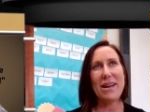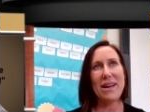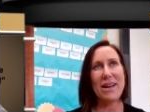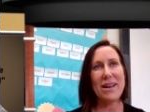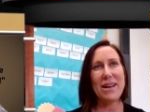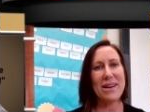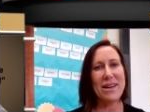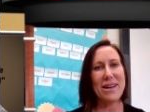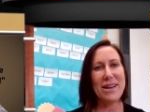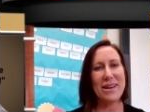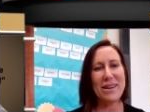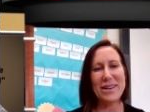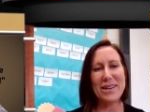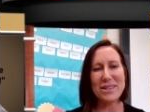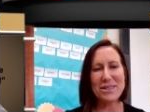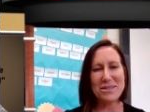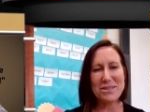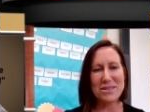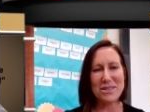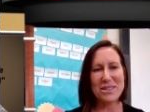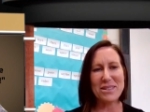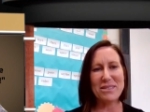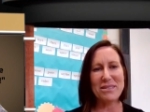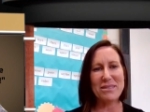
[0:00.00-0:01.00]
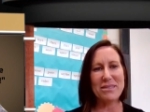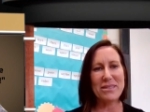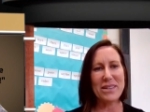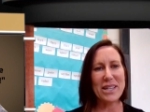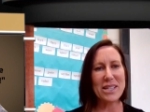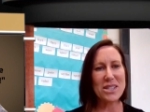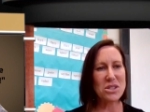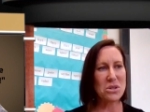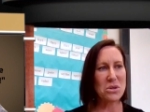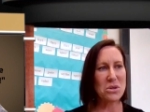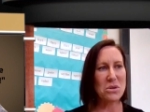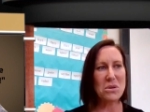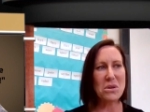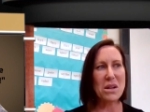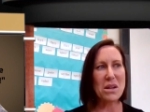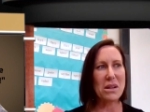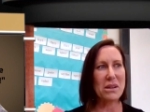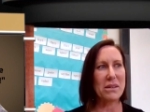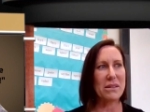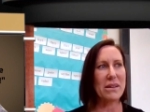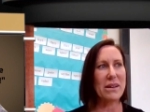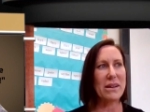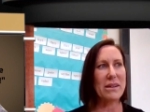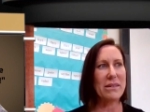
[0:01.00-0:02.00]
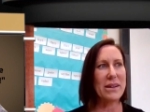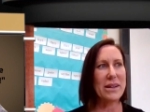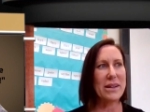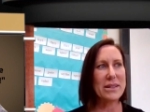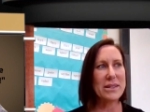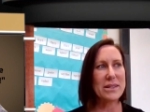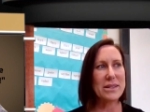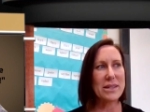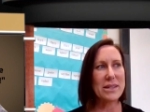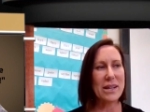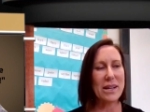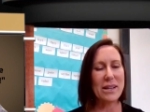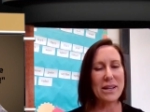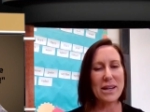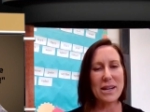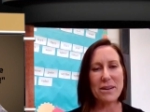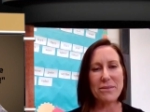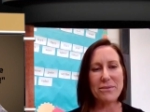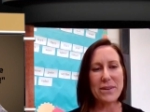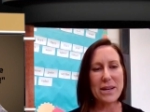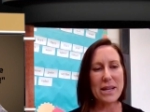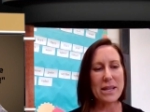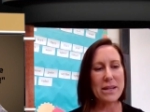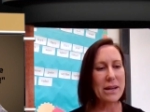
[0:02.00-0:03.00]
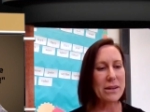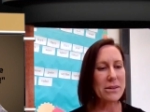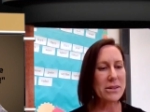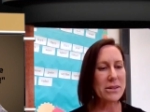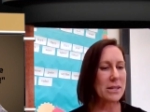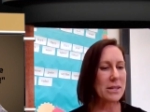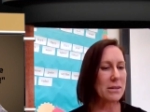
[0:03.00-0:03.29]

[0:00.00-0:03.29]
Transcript: And uh, it's it's cool. It's a lot of fun.